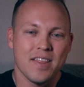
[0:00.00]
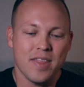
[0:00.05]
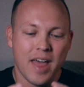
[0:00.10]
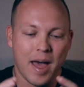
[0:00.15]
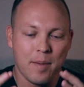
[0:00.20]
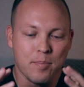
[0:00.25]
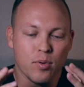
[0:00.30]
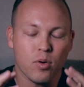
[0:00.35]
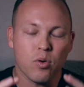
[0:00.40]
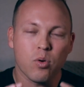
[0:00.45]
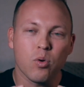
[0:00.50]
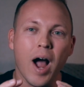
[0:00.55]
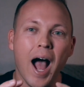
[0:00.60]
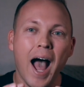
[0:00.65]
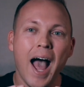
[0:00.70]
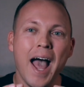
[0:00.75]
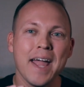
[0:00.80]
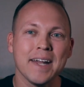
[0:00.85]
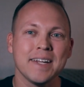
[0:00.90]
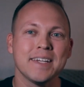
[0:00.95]
that
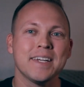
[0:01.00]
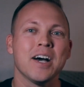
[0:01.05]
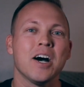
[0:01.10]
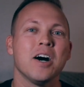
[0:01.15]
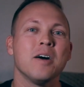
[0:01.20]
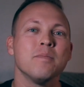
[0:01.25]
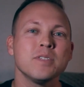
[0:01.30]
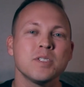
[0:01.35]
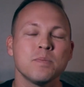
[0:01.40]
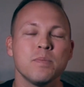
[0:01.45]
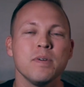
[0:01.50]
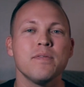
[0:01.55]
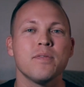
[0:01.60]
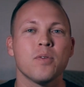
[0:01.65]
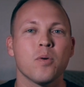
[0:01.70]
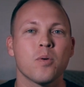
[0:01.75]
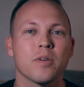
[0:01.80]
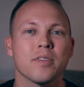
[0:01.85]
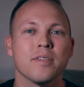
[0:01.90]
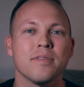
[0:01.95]
pride comes
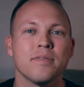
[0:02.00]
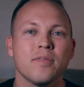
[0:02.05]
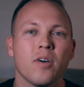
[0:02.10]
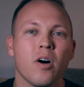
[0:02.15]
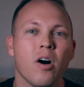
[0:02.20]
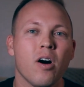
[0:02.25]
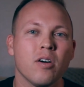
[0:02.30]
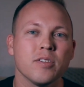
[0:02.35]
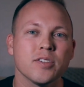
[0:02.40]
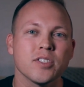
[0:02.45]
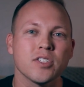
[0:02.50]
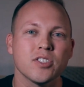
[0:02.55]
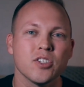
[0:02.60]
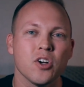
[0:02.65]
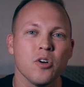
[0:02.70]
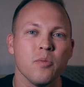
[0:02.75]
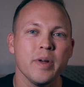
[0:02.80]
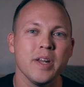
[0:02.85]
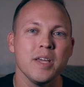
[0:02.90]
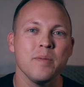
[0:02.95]
before the fall.
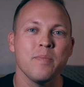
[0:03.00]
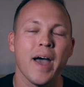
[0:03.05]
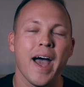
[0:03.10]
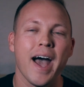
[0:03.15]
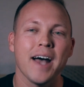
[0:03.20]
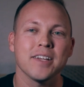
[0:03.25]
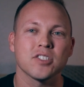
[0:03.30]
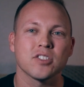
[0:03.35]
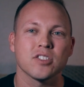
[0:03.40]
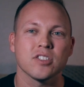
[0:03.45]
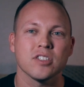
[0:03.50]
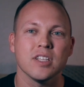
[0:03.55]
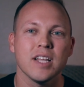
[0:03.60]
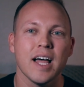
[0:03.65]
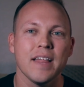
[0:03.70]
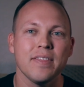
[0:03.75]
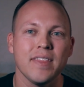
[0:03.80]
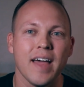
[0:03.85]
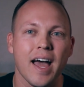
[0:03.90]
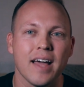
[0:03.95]
So many pastors
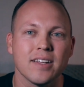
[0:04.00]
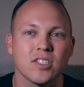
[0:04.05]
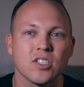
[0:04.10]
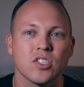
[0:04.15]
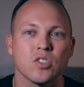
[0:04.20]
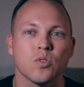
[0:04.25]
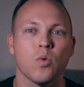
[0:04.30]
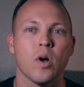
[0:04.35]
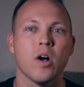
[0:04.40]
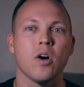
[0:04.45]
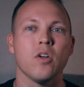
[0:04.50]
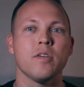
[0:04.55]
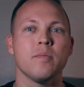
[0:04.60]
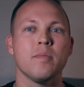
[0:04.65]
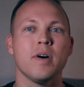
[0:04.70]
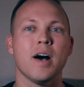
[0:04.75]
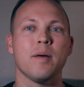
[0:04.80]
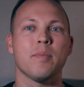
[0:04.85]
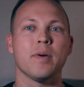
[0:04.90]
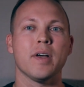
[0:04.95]
let that swell
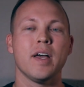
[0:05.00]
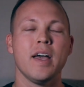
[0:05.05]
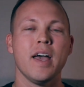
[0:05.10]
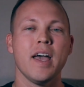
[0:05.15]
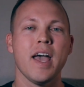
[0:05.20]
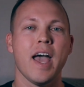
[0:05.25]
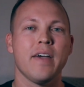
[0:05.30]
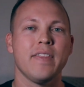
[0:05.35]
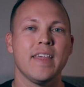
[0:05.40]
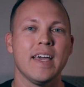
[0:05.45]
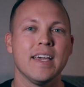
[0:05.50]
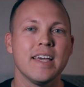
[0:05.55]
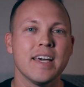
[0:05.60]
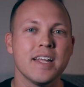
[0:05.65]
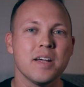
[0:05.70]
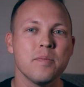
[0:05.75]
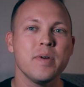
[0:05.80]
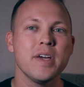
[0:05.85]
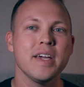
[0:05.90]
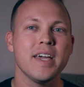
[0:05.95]
them up, and they
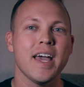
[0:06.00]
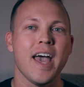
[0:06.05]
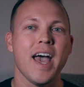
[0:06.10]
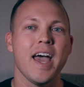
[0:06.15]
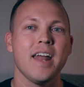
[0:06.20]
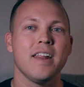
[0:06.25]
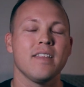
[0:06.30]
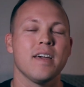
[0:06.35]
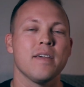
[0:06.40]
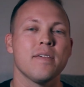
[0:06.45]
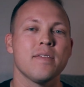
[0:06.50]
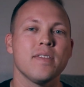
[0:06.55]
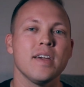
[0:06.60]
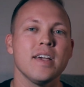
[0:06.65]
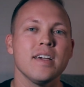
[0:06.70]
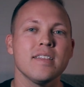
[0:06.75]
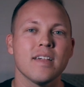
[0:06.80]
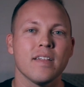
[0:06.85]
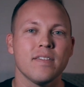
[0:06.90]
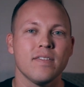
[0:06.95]
get a big head and they
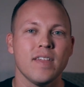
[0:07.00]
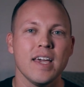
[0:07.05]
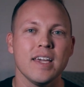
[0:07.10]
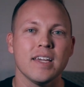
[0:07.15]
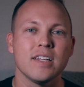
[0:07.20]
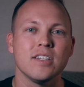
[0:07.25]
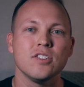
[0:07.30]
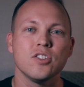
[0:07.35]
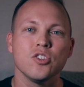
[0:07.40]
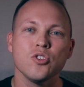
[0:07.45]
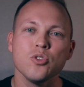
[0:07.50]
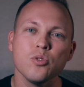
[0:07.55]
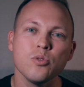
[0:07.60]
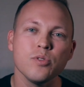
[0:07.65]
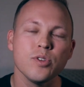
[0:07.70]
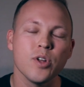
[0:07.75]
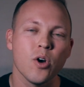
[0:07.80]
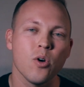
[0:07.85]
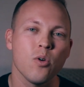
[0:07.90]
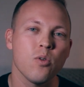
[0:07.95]
think that they can
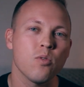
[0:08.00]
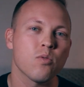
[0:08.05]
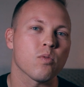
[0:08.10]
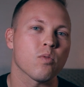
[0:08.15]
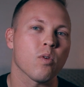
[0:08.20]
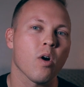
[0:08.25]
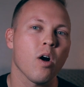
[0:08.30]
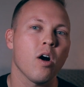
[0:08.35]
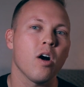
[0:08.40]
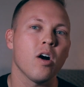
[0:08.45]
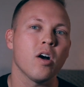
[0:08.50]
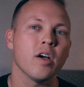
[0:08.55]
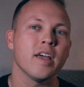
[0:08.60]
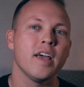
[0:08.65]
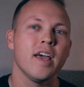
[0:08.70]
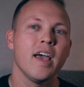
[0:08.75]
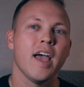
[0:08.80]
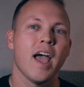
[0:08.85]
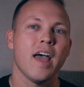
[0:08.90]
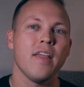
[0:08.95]
do no
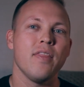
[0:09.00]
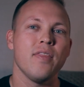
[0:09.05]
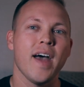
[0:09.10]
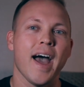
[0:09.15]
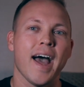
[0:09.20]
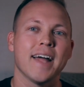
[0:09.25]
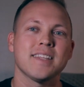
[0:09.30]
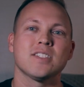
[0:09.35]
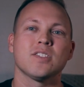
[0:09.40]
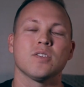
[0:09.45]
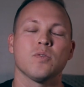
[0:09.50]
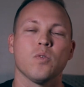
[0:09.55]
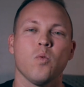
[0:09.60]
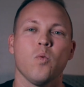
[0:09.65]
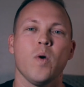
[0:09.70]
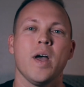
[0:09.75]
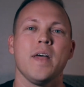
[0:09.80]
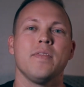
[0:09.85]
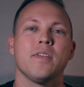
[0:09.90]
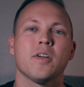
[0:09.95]
wrong. And that's
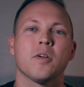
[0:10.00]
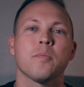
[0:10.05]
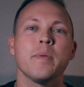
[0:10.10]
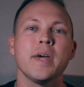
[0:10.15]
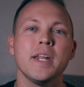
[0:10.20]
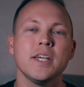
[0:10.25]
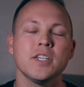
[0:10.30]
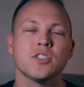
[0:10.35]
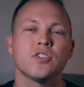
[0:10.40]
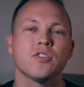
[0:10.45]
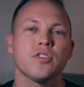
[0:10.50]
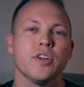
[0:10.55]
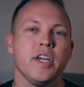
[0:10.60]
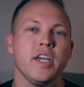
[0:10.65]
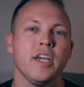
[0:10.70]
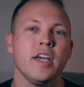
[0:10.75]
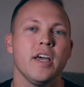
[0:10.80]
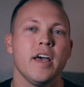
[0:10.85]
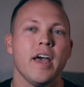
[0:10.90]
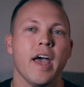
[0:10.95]
when their
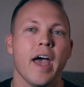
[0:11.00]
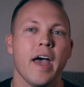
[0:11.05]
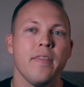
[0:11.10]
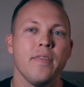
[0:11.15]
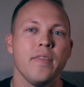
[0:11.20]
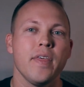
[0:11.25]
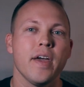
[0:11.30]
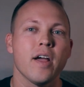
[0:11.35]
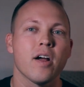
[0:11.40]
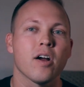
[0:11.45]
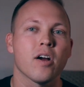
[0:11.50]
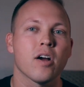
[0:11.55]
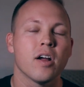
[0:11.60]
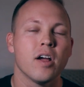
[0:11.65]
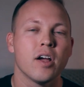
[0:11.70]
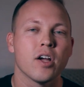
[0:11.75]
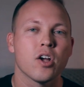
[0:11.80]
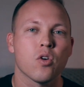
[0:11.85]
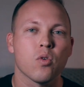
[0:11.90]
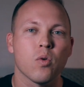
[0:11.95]
ministry and their
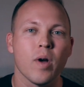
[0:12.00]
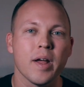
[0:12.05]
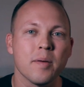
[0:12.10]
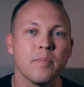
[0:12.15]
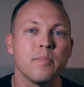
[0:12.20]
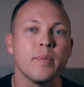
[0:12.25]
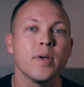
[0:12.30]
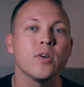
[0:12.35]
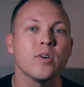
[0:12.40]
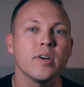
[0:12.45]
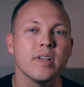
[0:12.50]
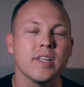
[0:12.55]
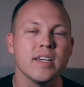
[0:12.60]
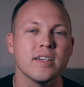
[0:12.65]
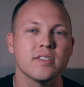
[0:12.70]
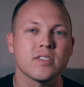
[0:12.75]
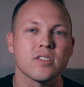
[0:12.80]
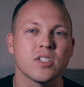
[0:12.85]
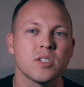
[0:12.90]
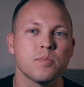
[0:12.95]

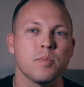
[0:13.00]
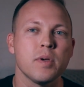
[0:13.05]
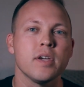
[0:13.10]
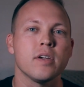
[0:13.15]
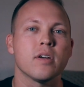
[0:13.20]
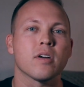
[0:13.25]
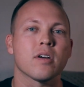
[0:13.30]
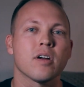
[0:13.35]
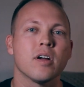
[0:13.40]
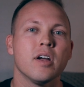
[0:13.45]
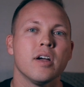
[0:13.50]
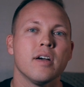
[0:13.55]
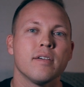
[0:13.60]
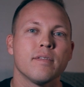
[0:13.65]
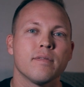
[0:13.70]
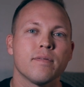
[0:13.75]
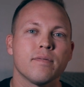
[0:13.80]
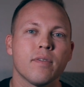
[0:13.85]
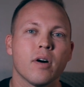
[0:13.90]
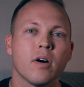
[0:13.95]
credibility as a speaker
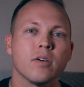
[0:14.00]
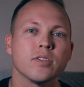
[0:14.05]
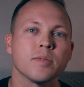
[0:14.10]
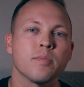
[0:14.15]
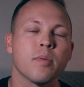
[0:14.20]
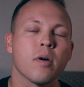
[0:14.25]
falls